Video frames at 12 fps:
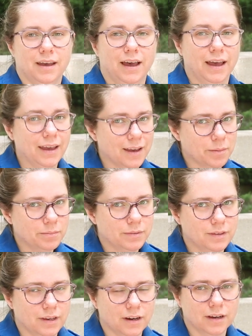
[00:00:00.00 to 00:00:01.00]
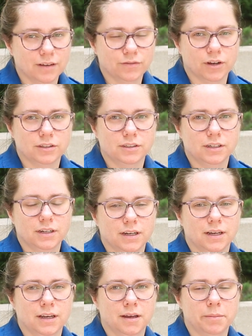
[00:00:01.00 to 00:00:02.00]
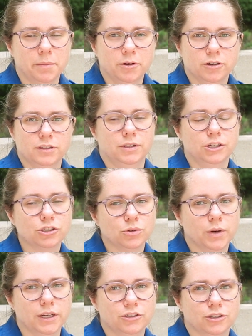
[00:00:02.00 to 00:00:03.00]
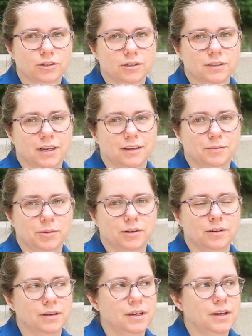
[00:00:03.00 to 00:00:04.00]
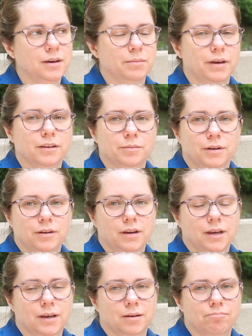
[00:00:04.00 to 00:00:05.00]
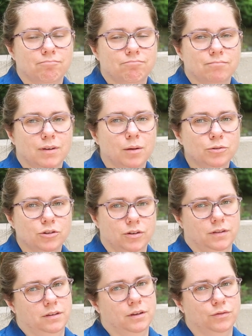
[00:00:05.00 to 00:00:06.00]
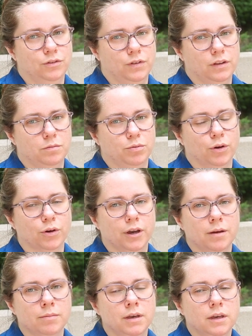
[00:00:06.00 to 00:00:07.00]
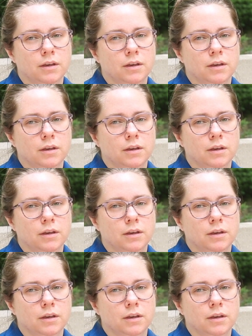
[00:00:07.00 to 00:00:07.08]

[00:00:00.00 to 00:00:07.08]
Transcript: Hi, I'm Sarah Foster. I'm a nurse at Nationwide Children's Hospital. My husband helps to run the self-defense program.